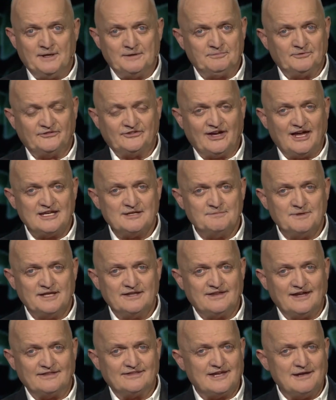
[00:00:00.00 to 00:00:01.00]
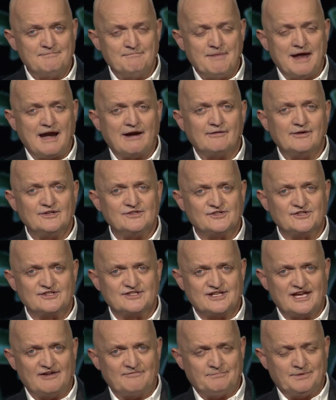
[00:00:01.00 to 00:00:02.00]
people say to me that their
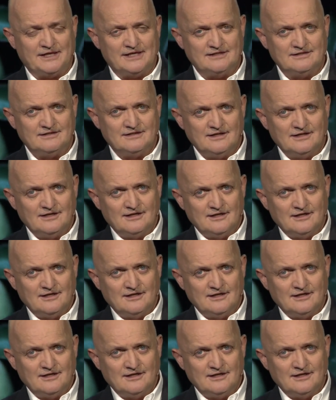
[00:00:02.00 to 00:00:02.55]
marriages have been